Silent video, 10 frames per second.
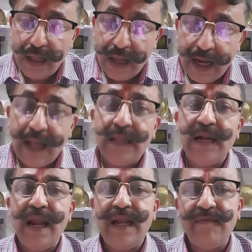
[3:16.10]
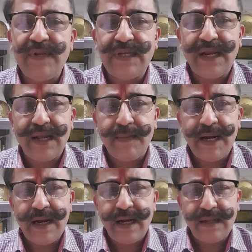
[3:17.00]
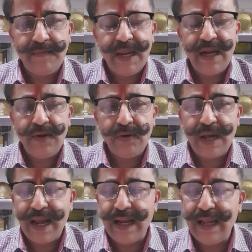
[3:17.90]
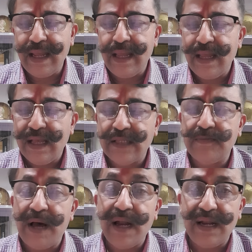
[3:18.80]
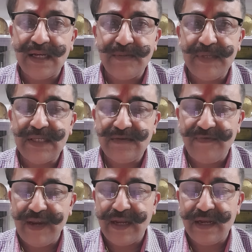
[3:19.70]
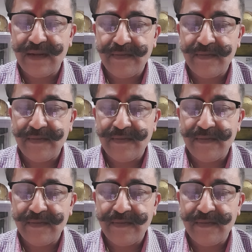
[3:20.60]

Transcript: Another item which I recommend at the main door highly is Ma Lakshmi's feet.